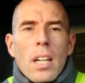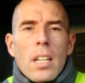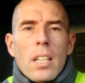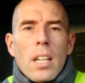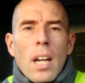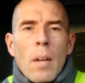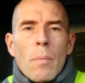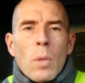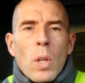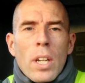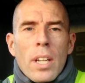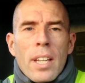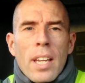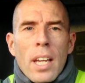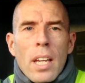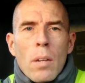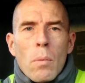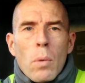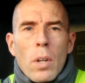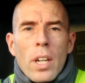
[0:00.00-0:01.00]
I'm not a
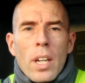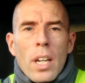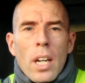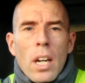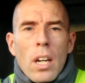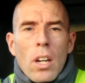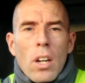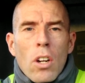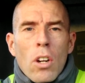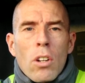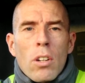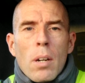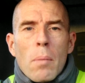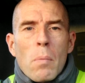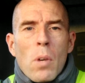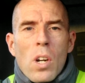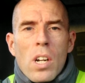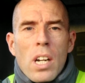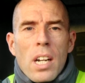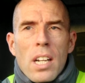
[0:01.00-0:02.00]
key worker, or I'm
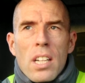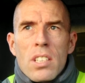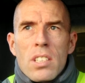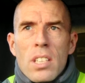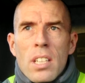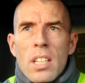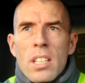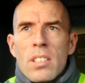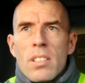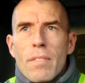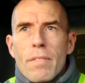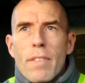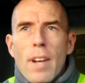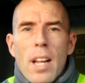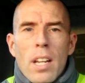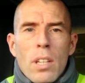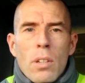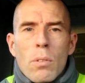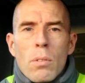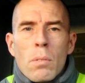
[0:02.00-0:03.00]
not classed as a
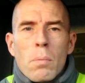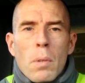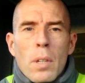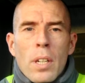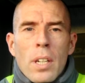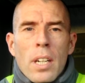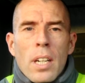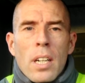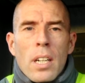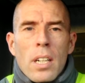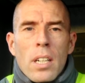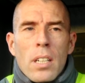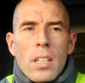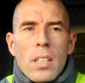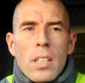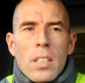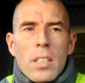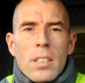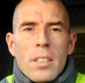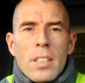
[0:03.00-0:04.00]
valued worker.
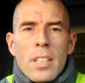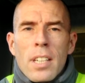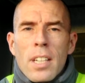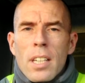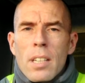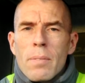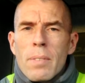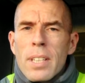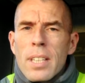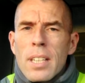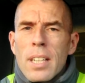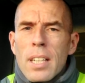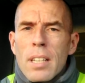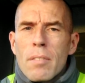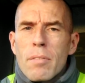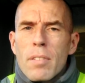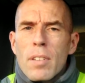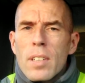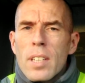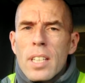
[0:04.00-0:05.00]
Do you know what I mean?
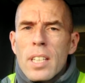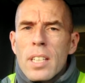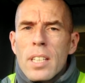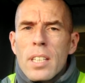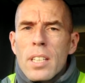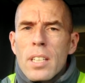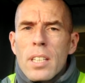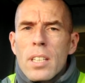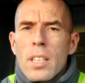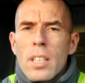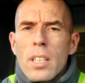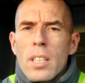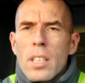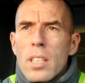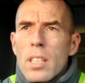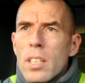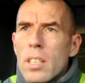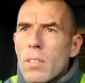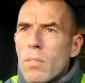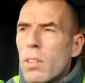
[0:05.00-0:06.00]
Like, fucking,
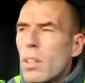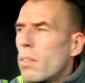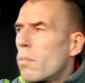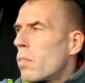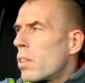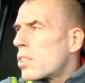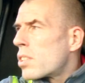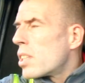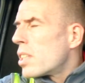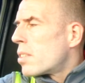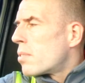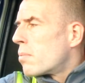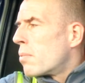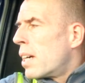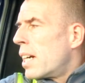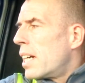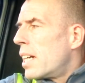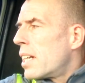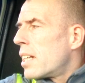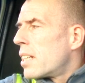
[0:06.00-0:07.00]
what's it,
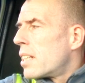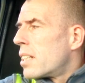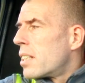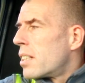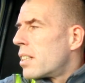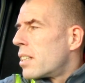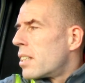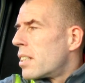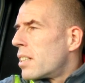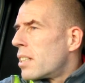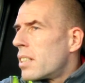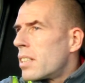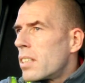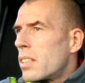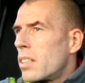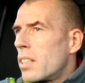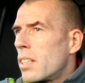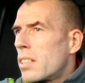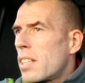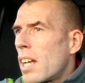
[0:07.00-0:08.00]
where
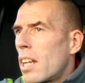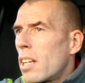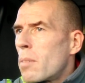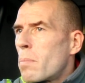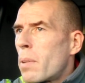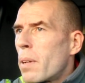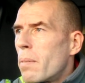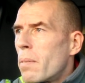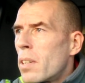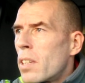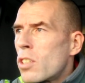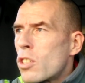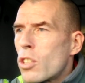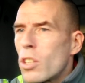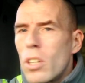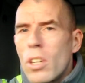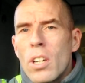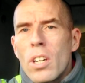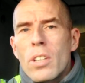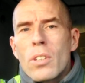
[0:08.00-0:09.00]
they're telling people to
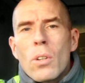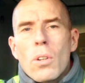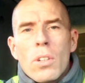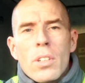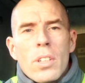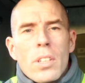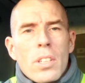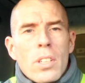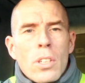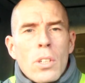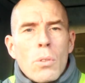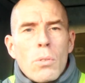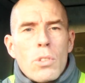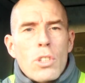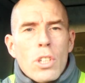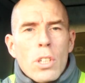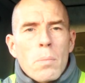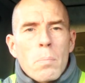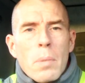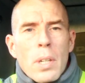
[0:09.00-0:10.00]
shut, oh, you
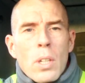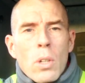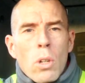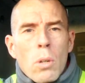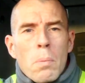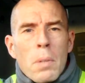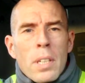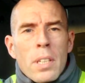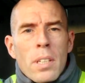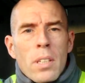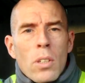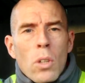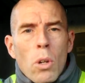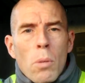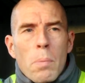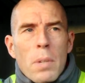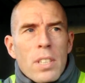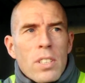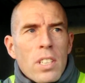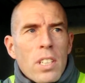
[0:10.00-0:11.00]
shouldn't be open,
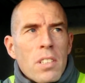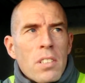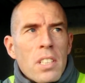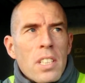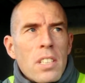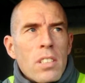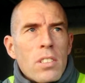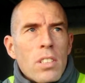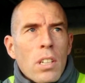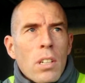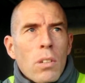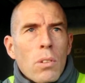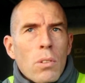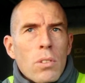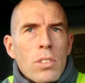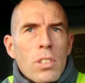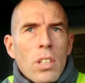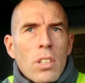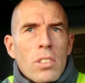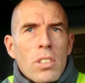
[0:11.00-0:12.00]
your business needs to
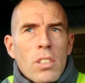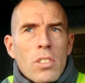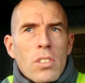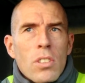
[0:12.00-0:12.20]
close because it's